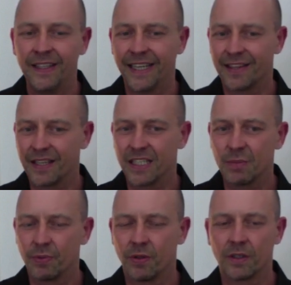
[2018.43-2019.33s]
And this
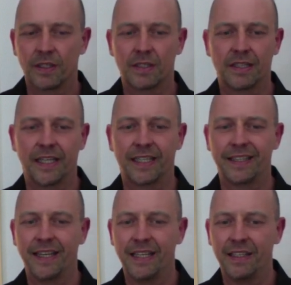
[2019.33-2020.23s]
book is like
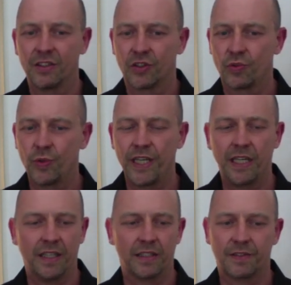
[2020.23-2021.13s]

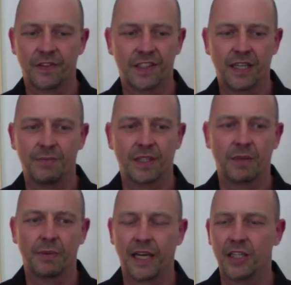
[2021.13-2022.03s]
300
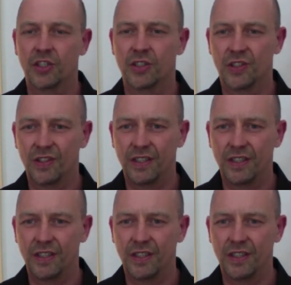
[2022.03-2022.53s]
something pages,